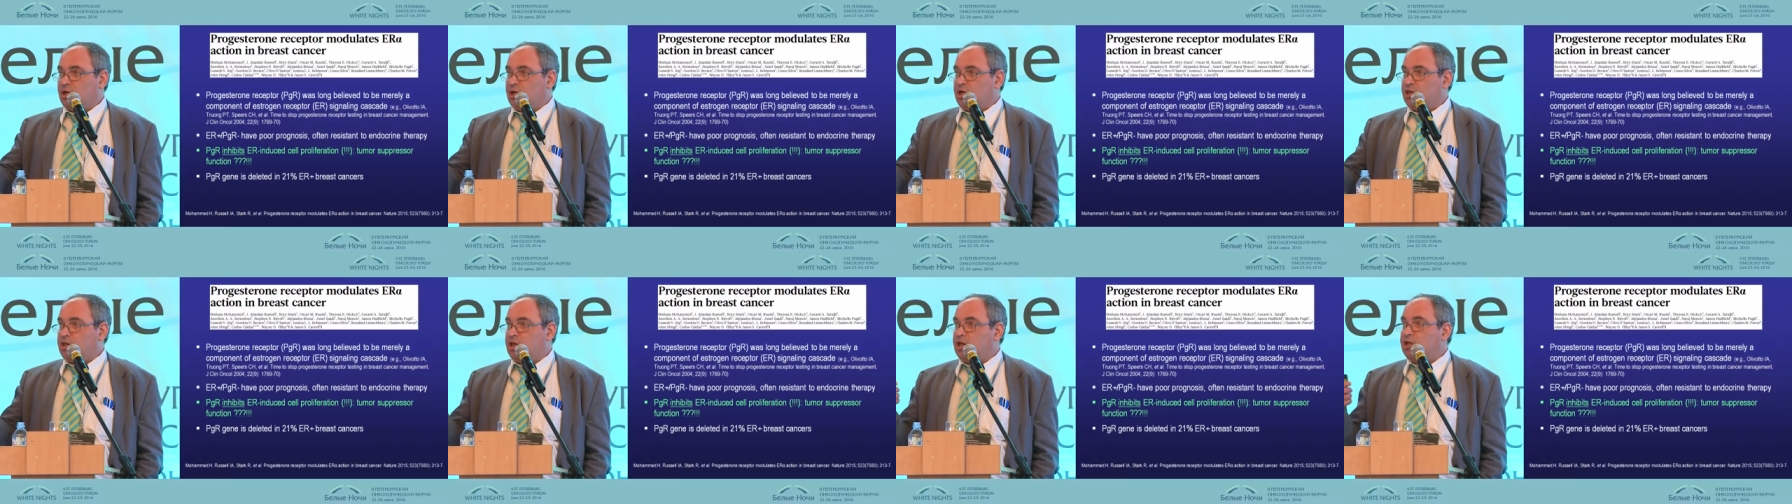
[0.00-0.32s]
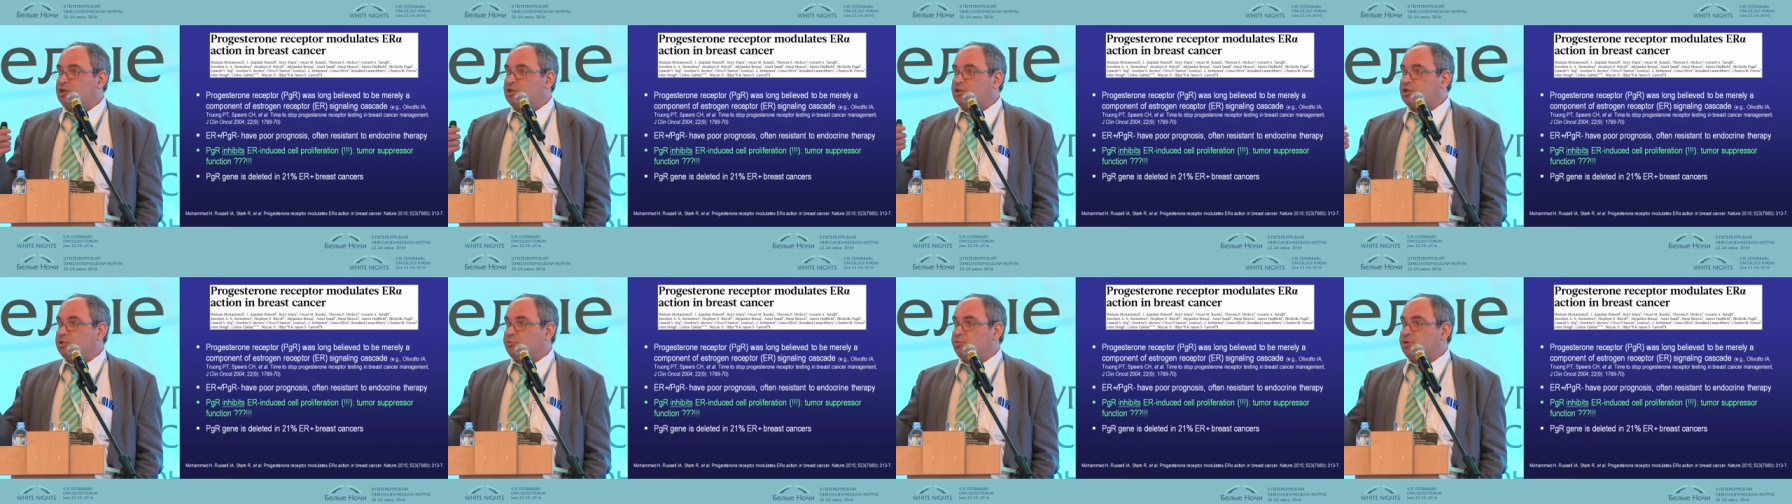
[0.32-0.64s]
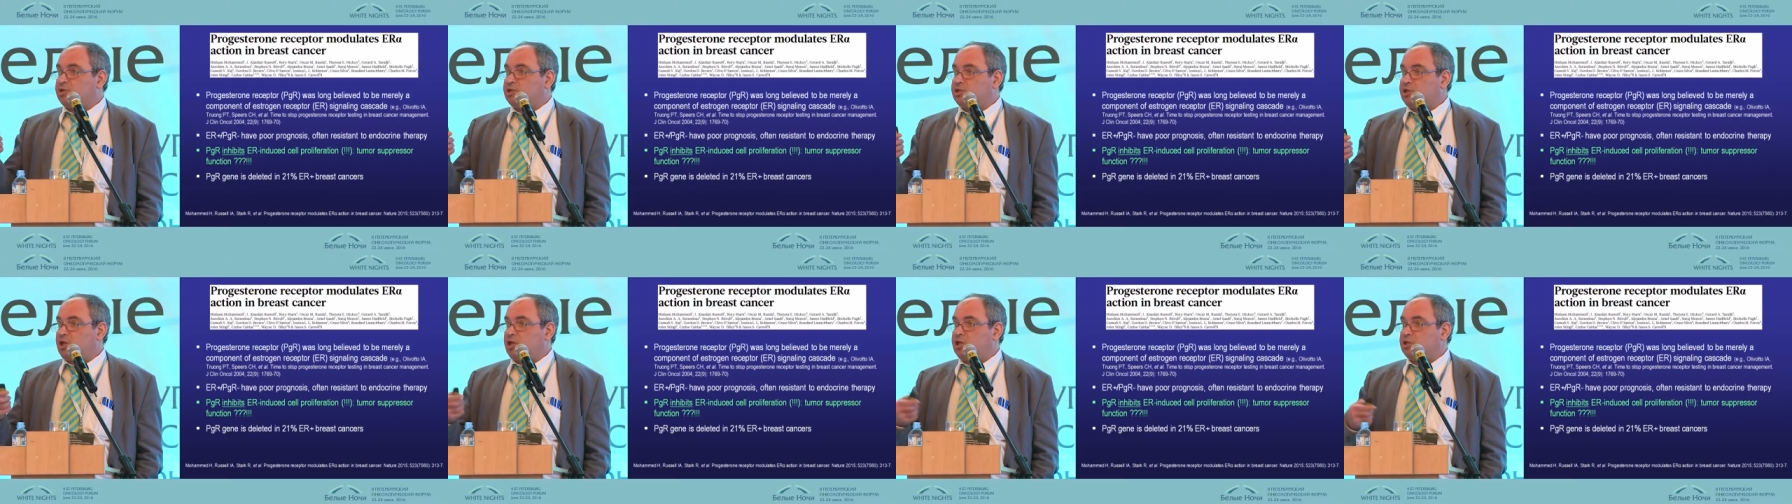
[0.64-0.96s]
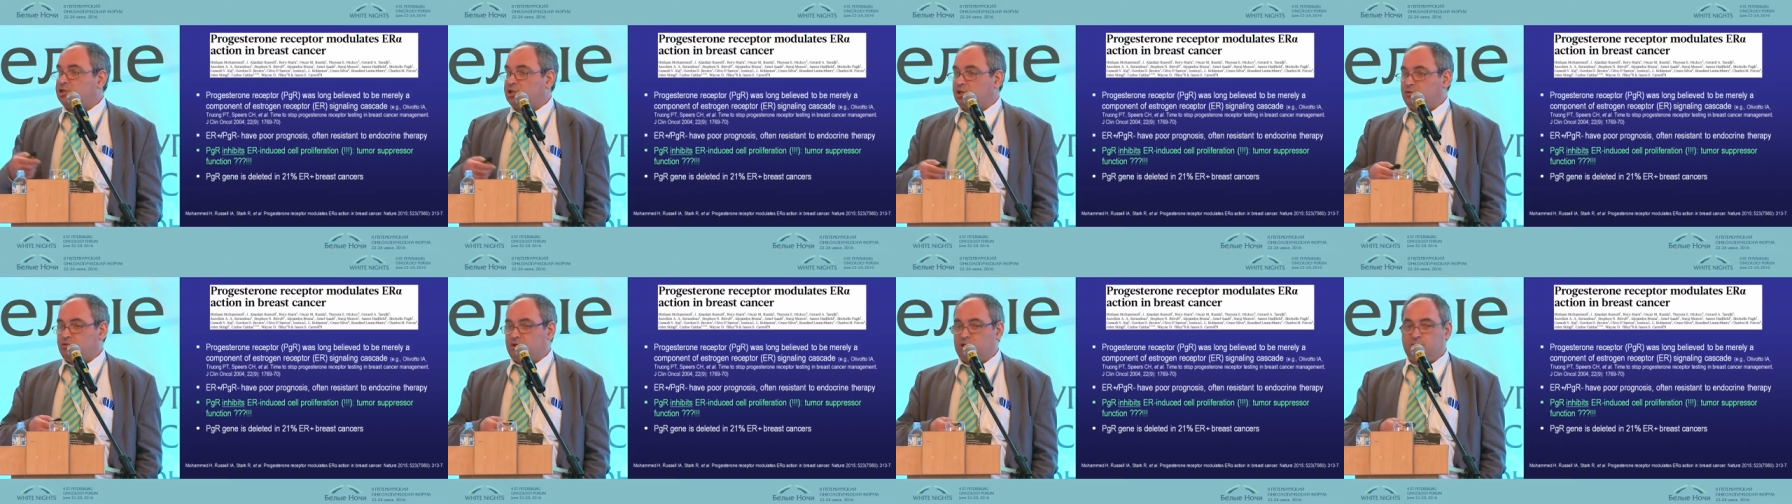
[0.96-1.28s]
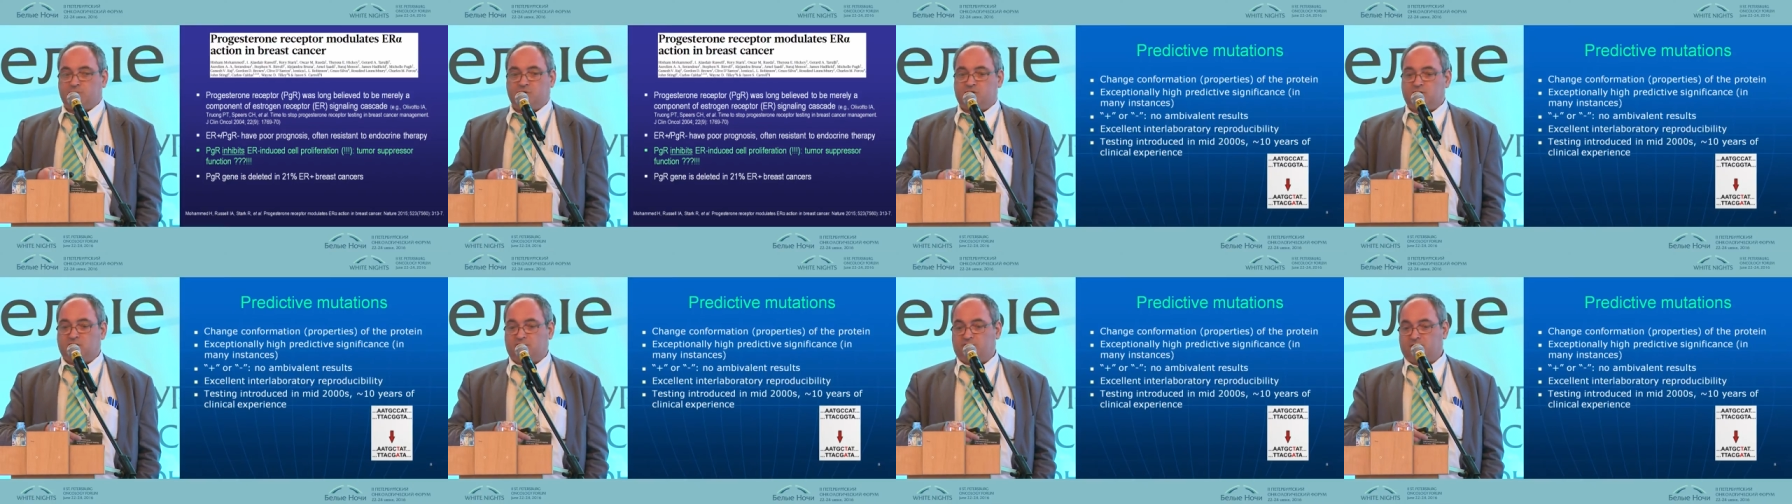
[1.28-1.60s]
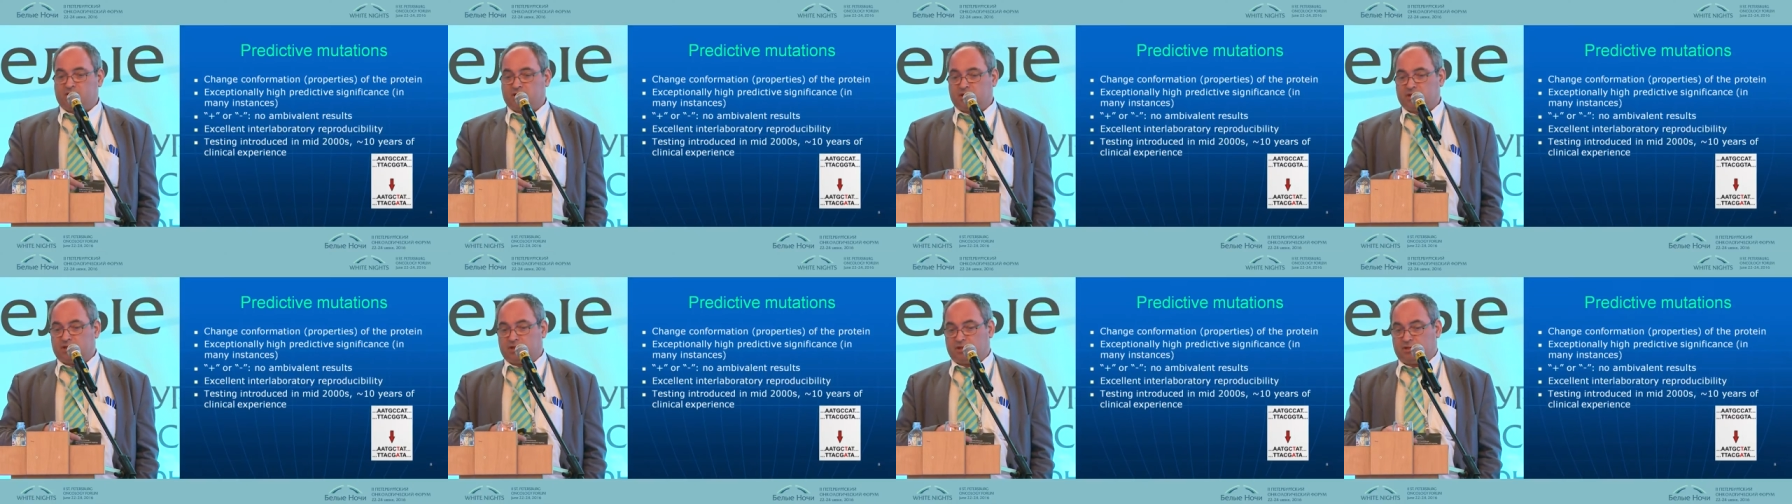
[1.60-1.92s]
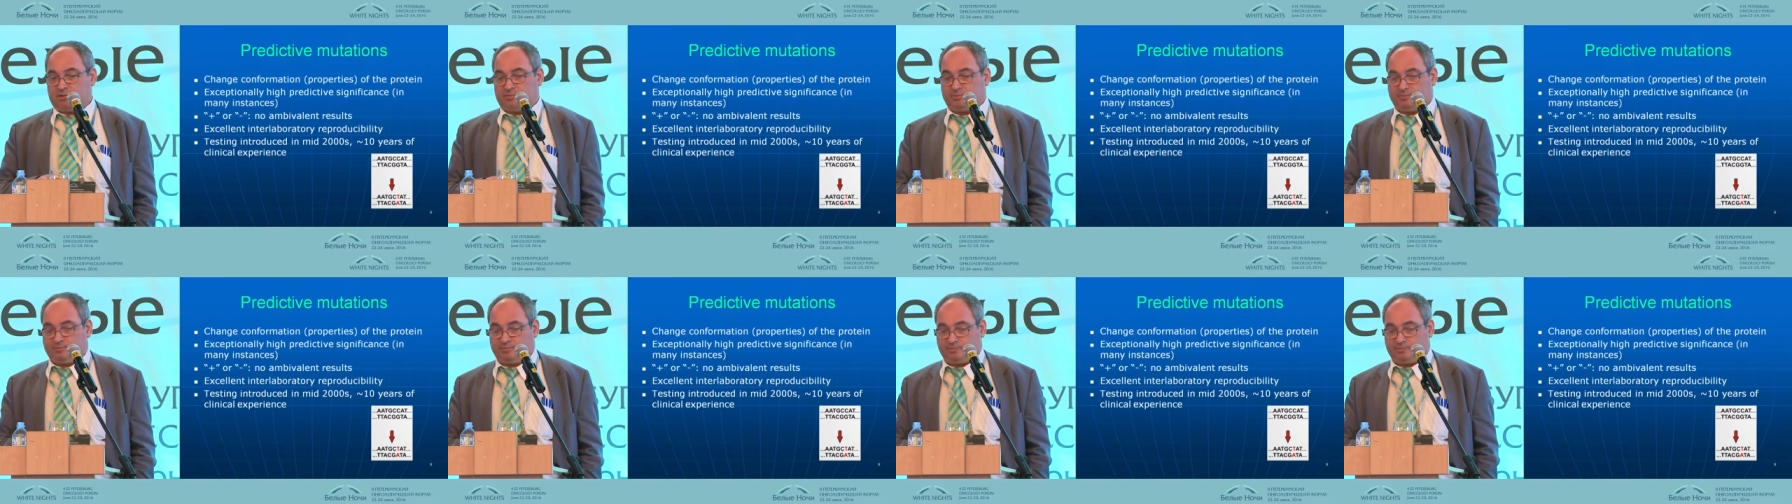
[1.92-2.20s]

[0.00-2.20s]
the interpretation will be different.